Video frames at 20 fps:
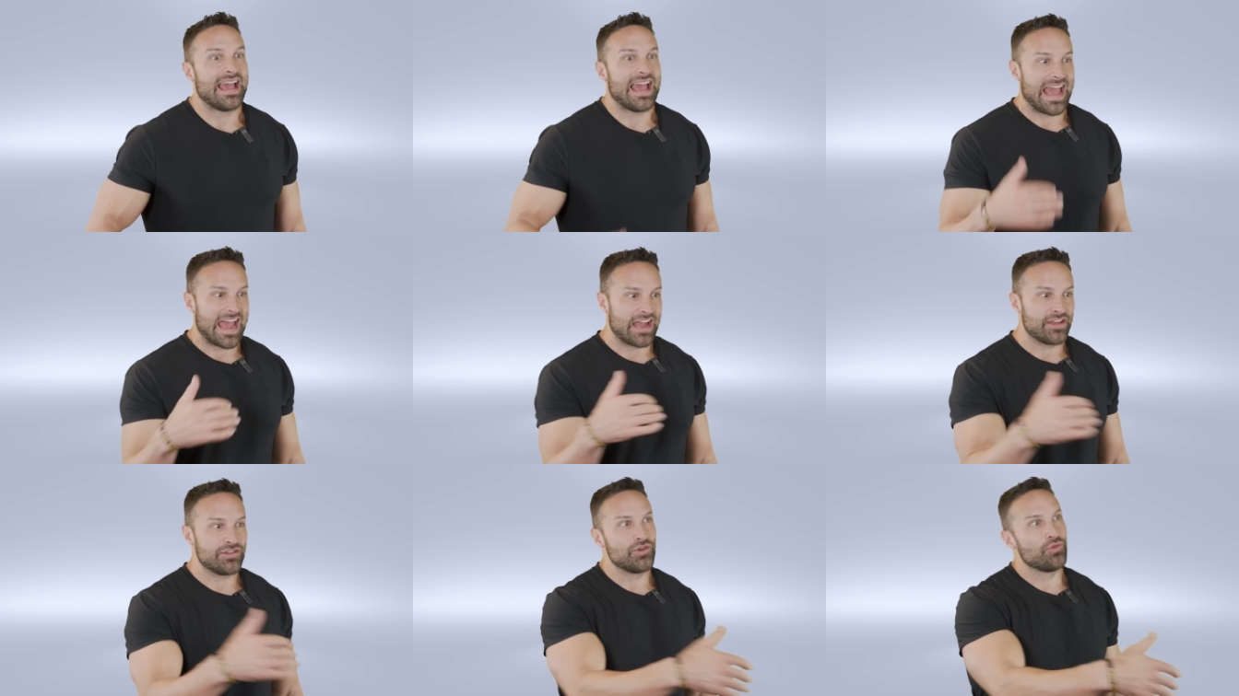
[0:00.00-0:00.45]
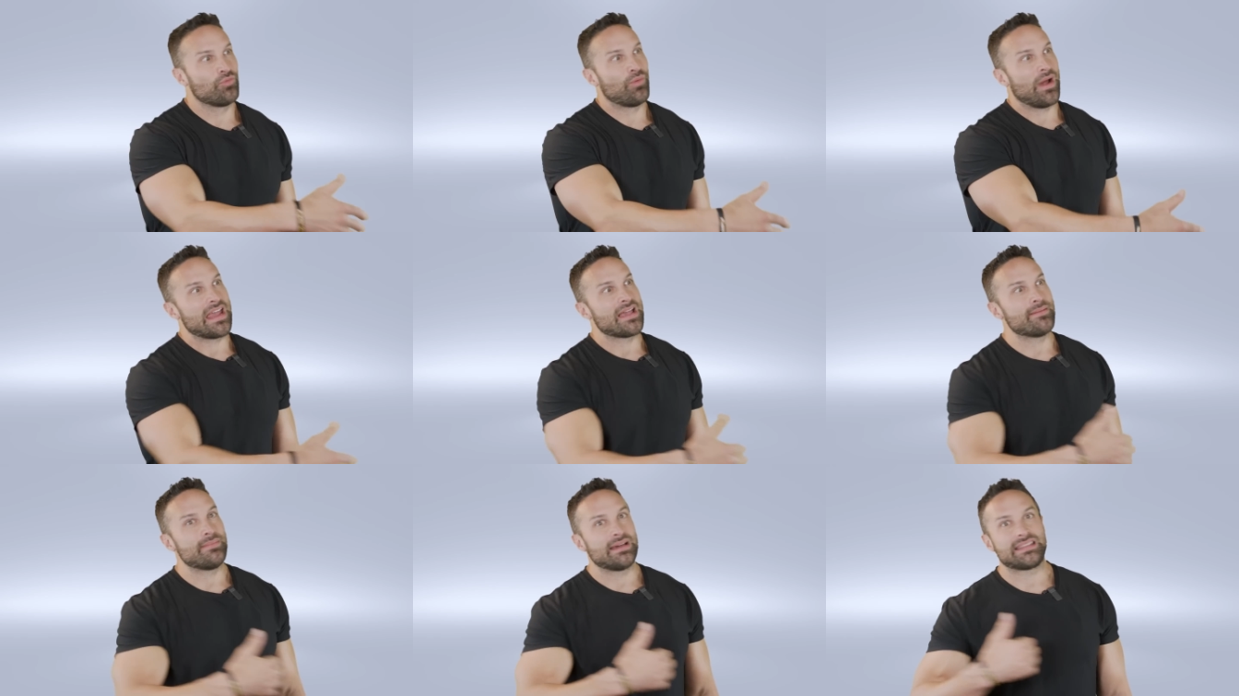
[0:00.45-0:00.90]
and you
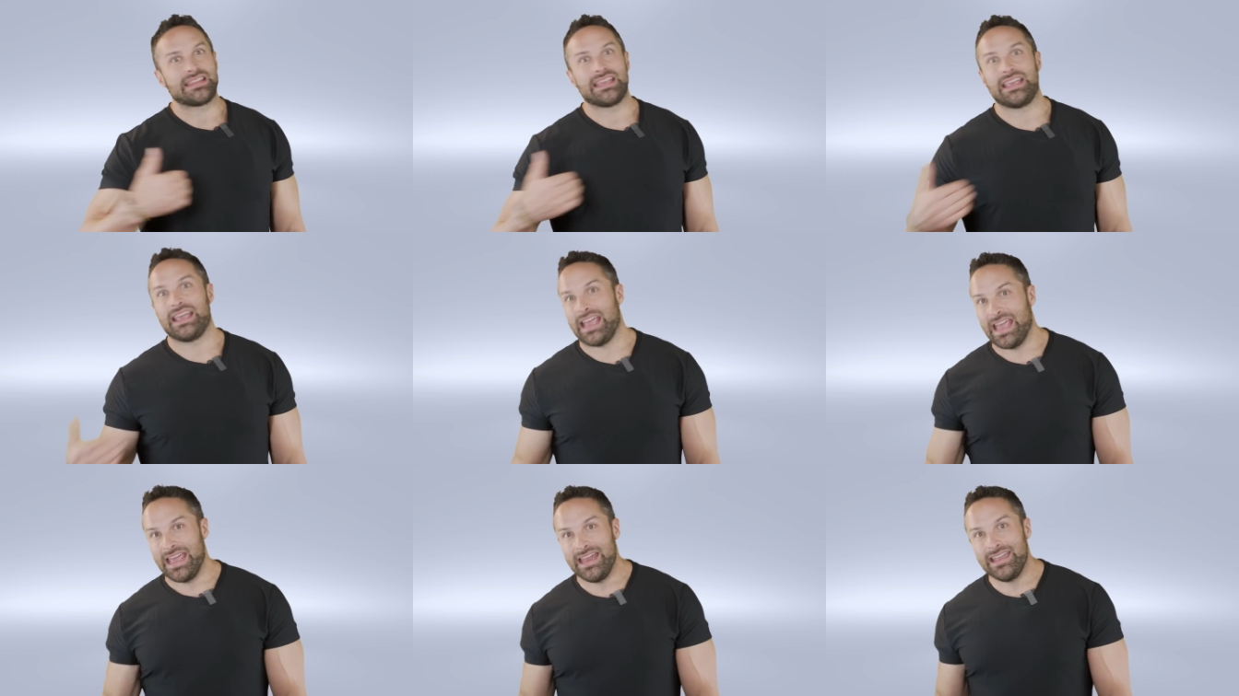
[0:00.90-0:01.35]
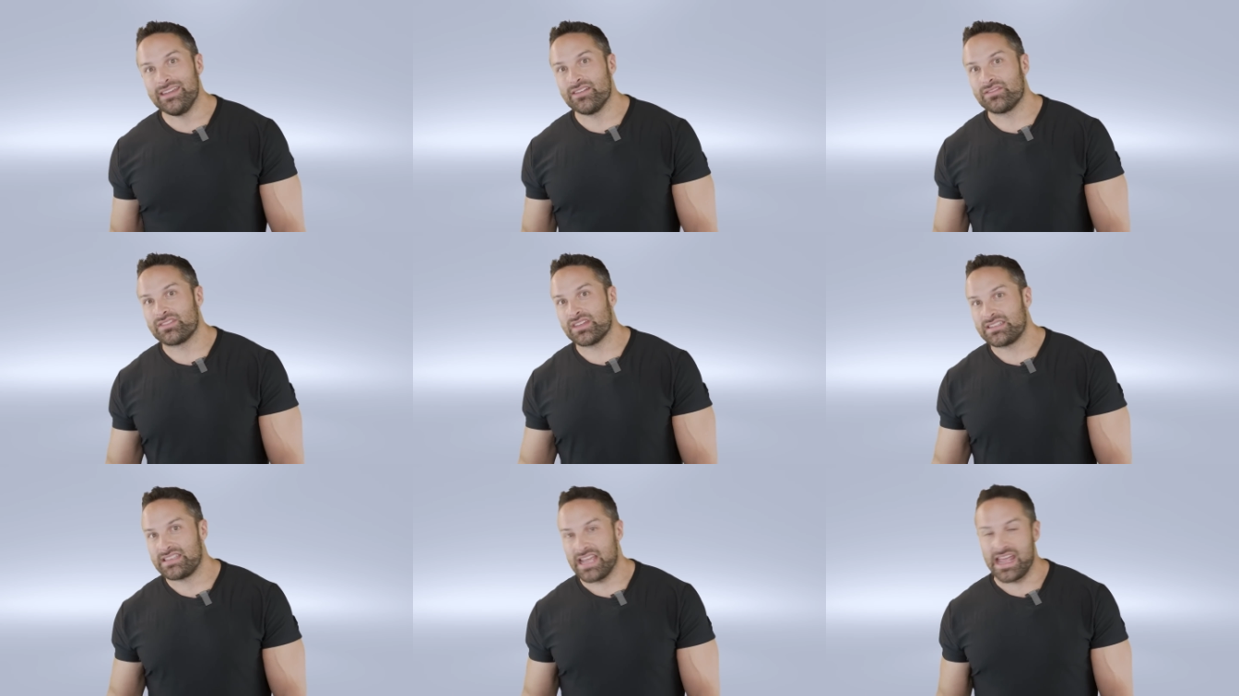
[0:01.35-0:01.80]
weigh him at the end
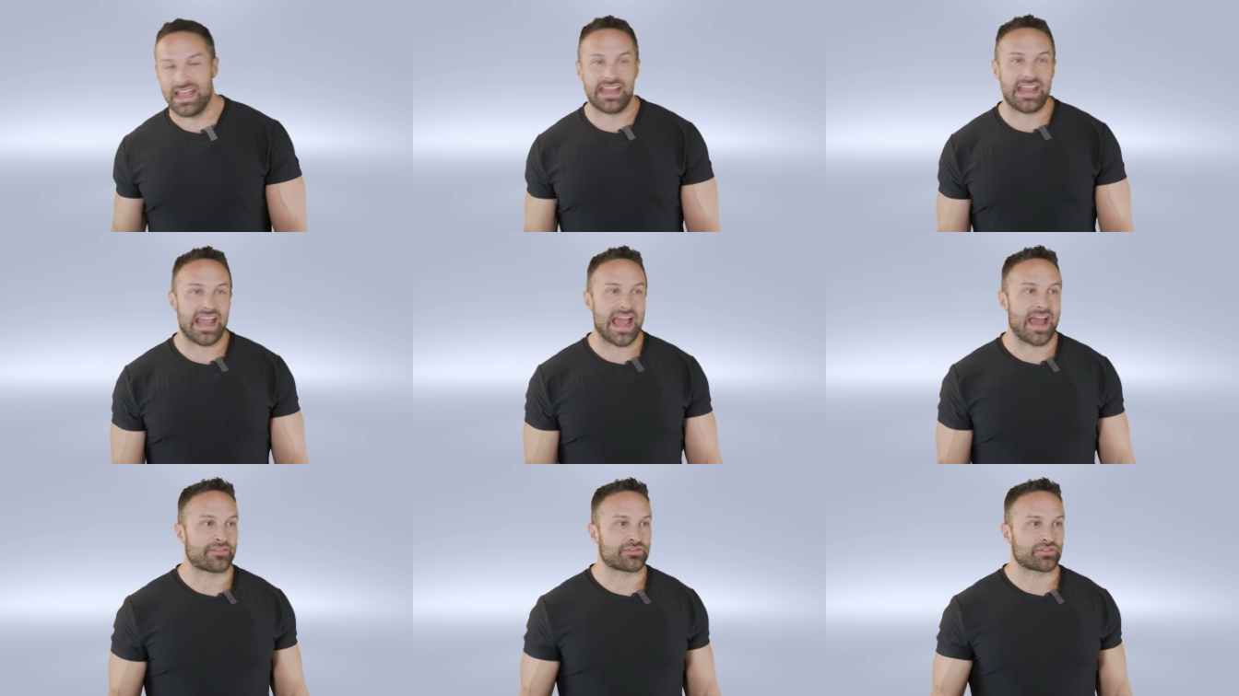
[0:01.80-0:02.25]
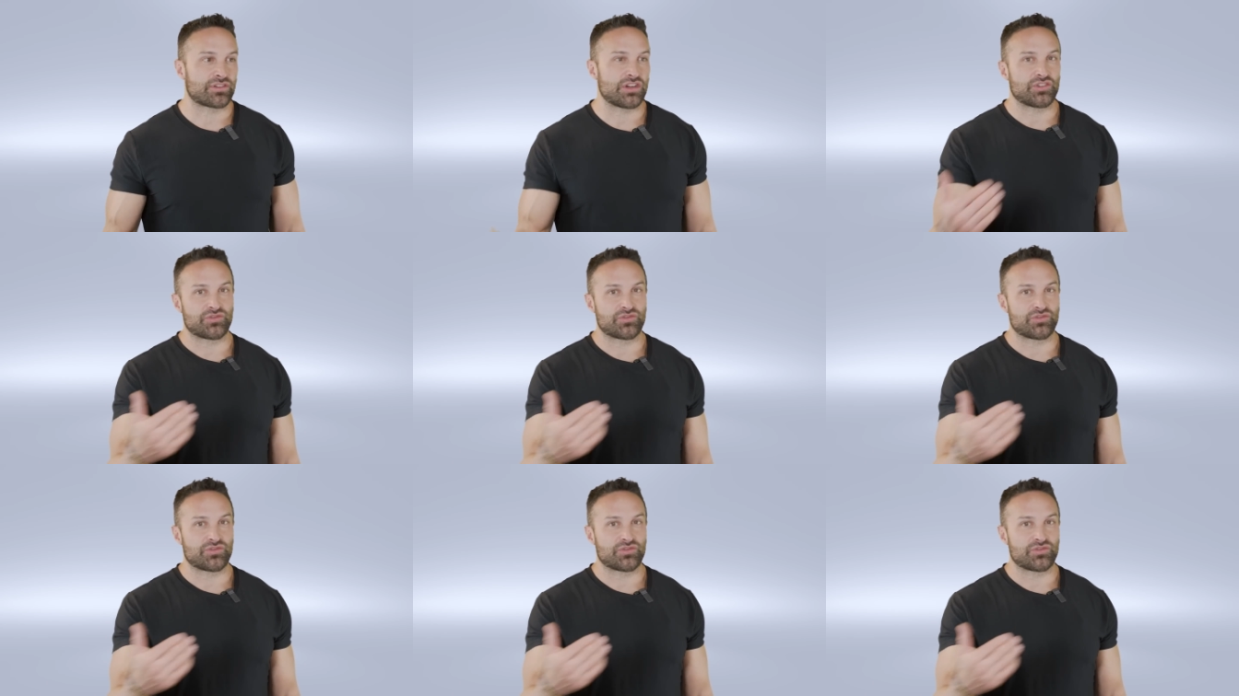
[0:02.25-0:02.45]
of the day after